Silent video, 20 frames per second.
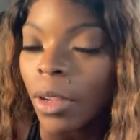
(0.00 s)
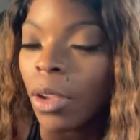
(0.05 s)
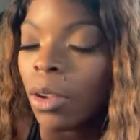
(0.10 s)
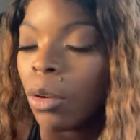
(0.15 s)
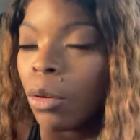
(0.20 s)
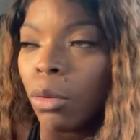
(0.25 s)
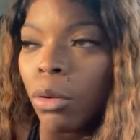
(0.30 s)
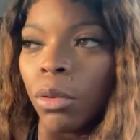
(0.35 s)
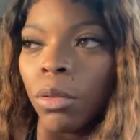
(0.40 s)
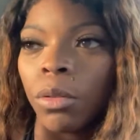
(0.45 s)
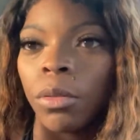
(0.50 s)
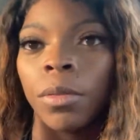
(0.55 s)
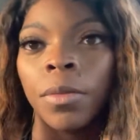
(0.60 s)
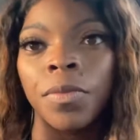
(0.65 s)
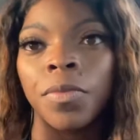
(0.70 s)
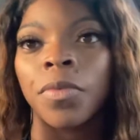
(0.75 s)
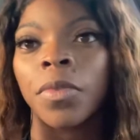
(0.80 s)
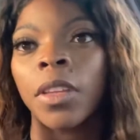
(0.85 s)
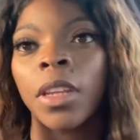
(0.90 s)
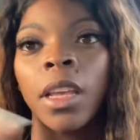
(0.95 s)
ooh
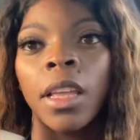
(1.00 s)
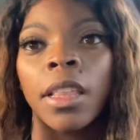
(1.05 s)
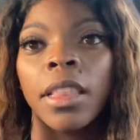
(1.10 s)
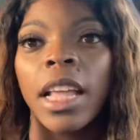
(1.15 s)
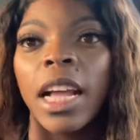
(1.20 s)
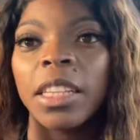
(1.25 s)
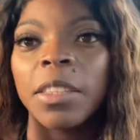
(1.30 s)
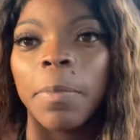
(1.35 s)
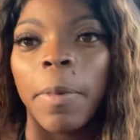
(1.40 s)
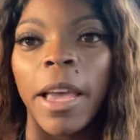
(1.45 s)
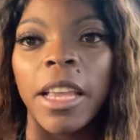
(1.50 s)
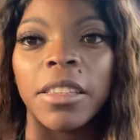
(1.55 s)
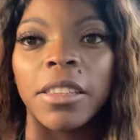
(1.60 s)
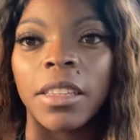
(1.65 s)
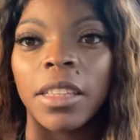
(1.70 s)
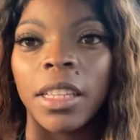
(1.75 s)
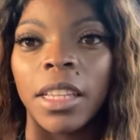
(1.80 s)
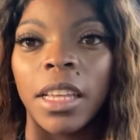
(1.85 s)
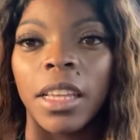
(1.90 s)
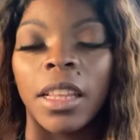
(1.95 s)
that's
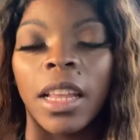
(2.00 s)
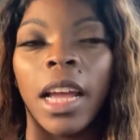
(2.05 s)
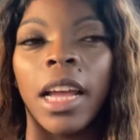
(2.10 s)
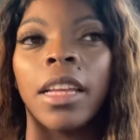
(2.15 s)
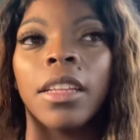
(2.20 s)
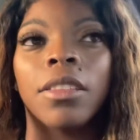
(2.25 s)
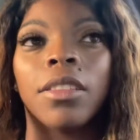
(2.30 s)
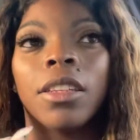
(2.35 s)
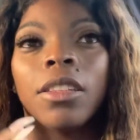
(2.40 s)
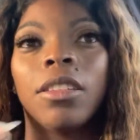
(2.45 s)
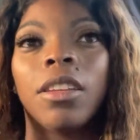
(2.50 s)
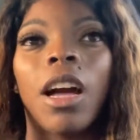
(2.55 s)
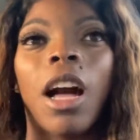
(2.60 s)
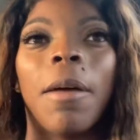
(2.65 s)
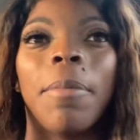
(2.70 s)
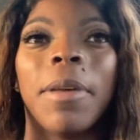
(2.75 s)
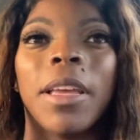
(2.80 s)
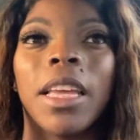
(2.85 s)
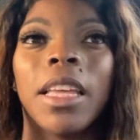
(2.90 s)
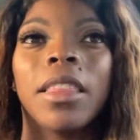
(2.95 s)
basically like the
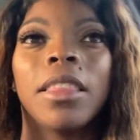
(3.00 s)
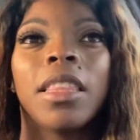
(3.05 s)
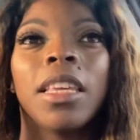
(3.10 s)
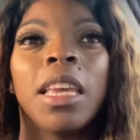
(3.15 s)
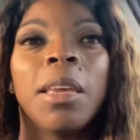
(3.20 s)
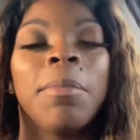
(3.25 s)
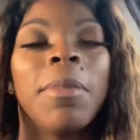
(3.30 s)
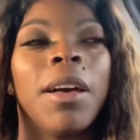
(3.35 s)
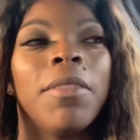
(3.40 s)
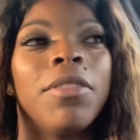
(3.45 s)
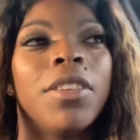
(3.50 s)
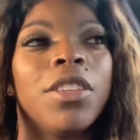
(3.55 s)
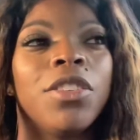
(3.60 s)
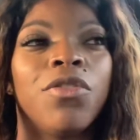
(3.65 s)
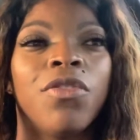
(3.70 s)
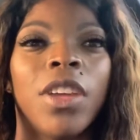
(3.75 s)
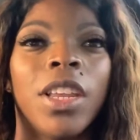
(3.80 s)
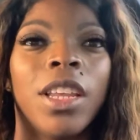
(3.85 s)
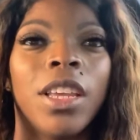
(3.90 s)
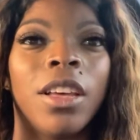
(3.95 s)
topic and theme of this
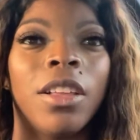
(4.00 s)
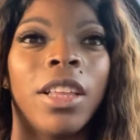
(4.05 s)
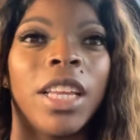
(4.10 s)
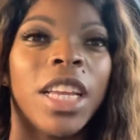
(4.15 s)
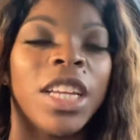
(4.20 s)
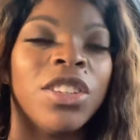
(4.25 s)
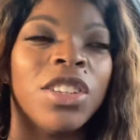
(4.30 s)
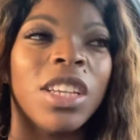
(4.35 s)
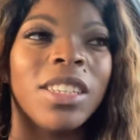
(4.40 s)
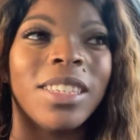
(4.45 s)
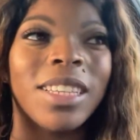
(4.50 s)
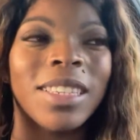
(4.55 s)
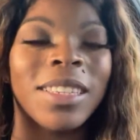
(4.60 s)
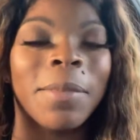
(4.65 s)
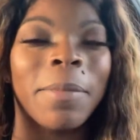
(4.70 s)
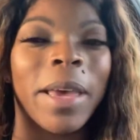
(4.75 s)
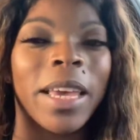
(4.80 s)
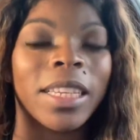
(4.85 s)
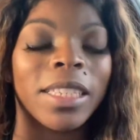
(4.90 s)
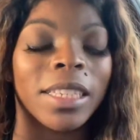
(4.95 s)
video like it just
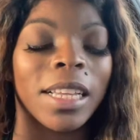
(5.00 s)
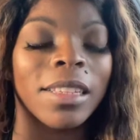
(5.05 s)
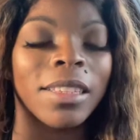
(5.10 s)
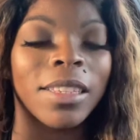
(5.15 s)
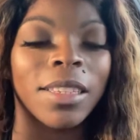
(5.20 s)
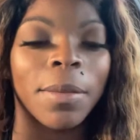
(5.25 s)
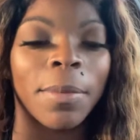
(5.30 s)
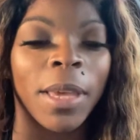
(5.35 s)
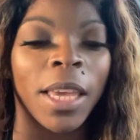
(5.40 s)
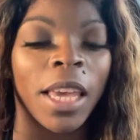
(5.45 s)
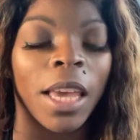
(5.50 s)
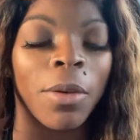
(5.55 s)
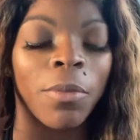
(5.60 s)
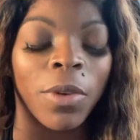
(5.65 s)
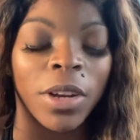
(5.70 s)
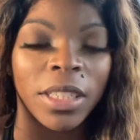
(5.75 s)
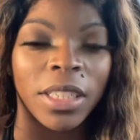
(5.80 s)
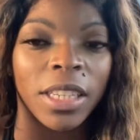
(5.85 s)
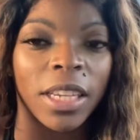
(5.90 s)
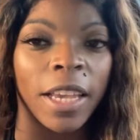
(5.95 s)
doesn't make sense to me and
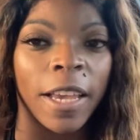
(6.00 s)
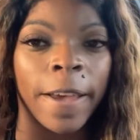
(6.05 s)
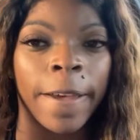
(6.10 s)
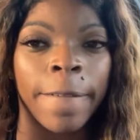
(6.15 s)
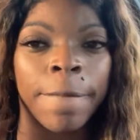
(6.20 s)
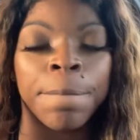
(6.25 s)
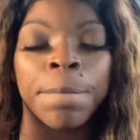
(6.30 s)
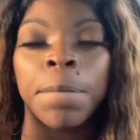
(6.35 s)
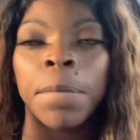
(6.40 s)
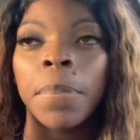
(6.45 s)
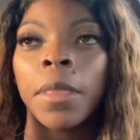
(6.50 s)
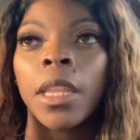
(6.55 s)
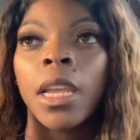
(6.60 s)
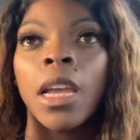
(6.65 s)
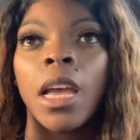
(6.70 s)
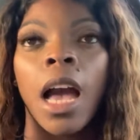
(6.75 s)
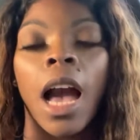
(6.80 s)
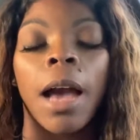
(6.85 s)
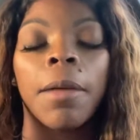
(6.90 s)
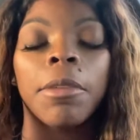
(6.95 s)
once again
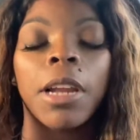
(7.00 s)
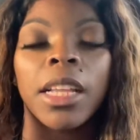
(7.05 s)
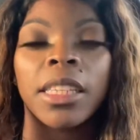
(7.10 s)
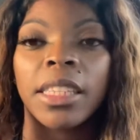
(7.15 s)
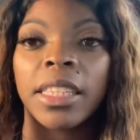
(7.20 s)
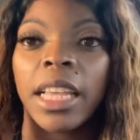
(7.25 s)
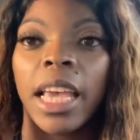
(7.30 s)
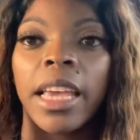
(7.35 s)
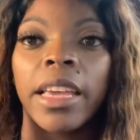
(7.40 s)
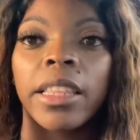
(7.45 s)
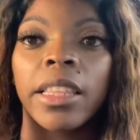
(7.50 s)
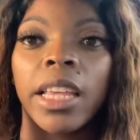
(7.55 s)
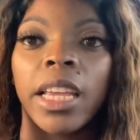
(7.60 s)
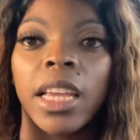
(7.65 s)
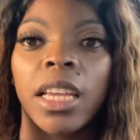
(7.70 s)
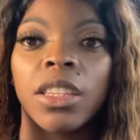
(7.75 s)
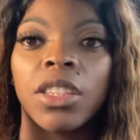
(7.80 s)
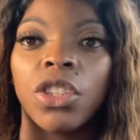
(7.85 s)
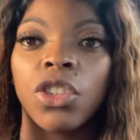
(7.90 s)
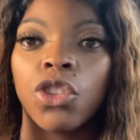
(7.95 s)
i'm not saying
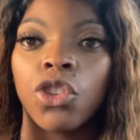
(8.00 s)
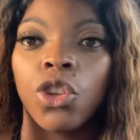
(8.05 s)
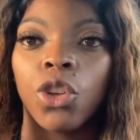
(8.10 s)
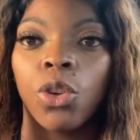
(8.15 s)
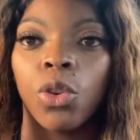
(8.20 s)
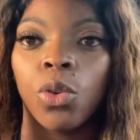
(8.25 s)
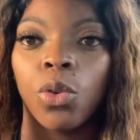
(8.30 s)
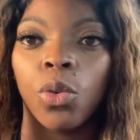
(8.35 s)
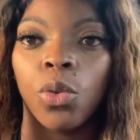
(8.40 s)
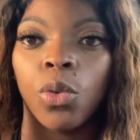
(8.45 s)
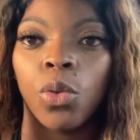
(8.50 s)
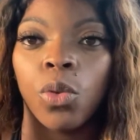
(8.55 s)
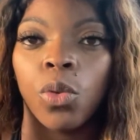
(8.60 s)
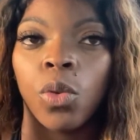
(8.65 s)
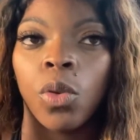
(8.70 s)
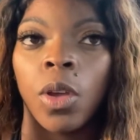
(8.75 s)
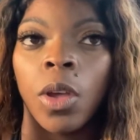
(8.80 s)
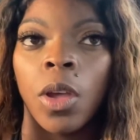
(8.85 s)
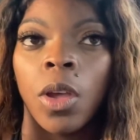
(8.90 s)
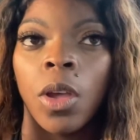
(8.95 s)
this
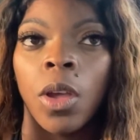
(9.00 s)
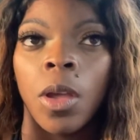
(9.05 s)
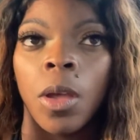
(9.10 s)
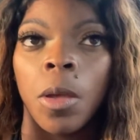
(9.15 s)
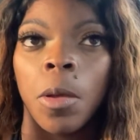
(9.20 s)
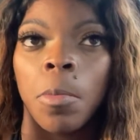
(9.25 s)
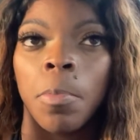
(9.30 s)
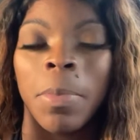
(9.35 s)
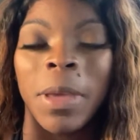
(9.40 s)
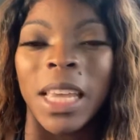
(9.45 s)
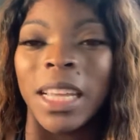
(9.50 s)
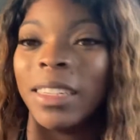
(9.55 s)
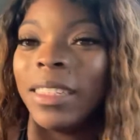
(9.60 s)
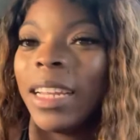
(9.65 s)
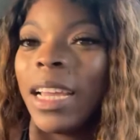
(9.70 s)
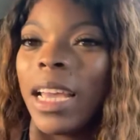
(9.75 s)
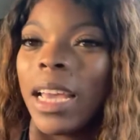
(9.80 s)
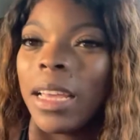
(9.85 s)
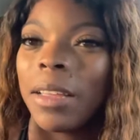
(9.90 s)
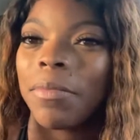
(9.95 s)
to be a
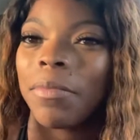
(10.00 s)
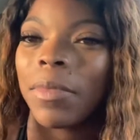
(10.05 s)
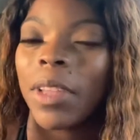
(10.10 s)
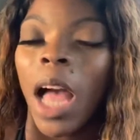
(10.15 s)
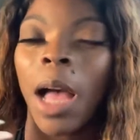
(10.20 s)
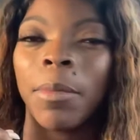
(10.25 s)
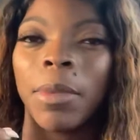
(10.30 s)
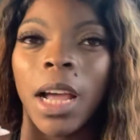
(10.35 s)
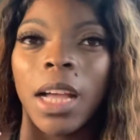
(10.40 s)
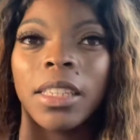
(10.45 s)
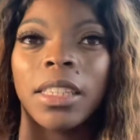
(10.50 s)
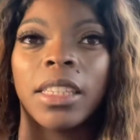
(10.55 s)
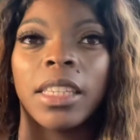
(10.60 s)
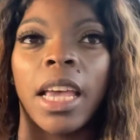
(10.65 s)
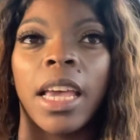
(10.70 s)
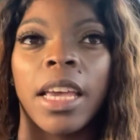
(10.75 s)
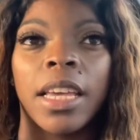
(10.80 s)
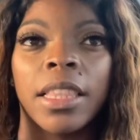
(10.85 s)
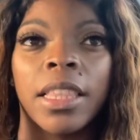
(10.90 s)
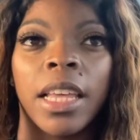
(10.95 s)
dick i'm not
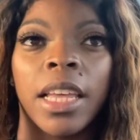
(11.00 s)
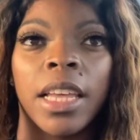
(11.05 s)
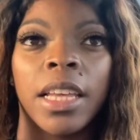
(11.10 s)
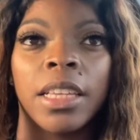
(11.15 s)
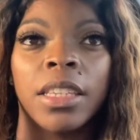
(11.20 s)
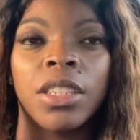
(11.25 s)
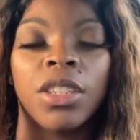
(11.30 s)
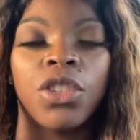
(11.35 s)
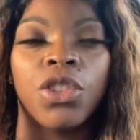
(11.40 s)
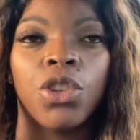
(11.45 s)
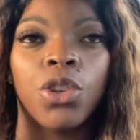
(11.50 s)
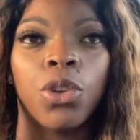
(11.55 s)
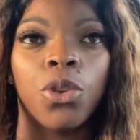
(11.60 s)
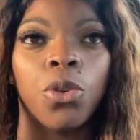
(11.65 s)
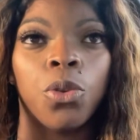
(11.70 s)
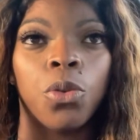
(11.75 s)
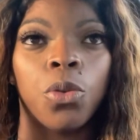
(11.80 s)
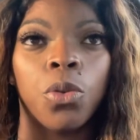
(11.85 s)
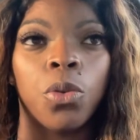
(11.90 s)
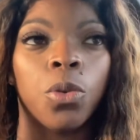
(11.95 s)
saying this
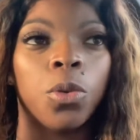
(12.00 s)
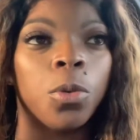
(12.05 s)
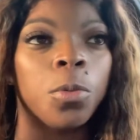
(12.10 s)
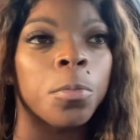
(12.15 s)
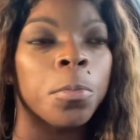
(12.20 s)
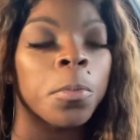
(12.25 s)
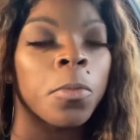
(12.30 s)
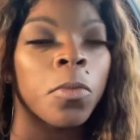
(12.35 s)
to